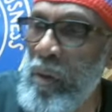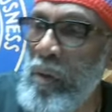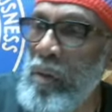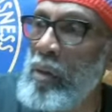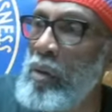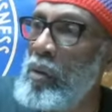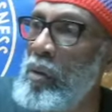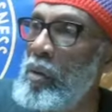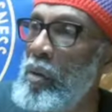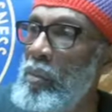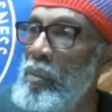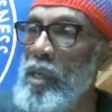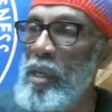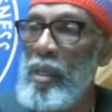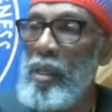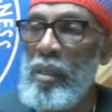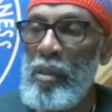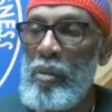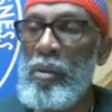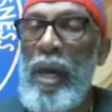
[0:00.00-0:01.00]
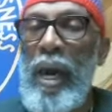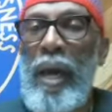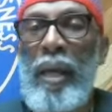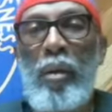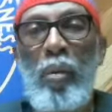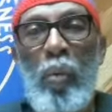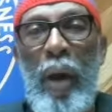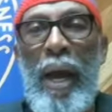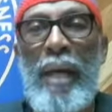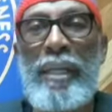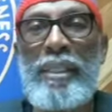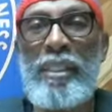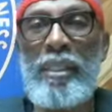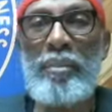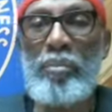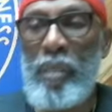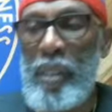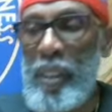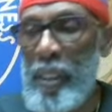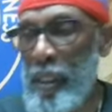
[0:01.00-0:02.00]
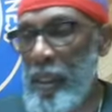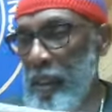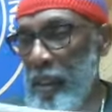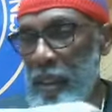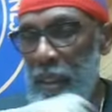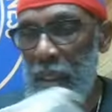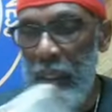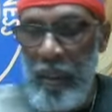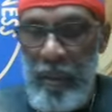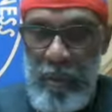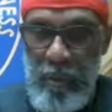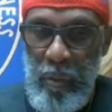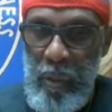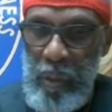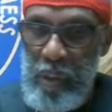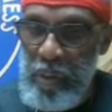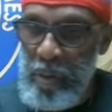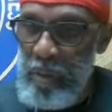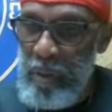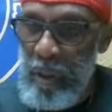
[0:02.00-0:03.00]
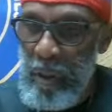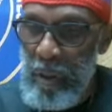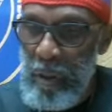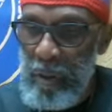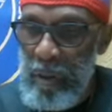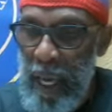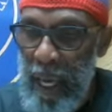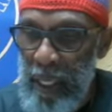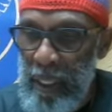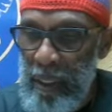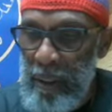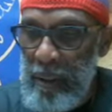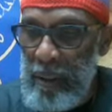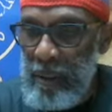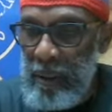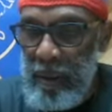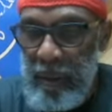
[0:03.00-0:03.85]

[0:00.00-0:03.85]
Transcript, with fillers: You know what I mean? You got to watch it, but once you learn how to,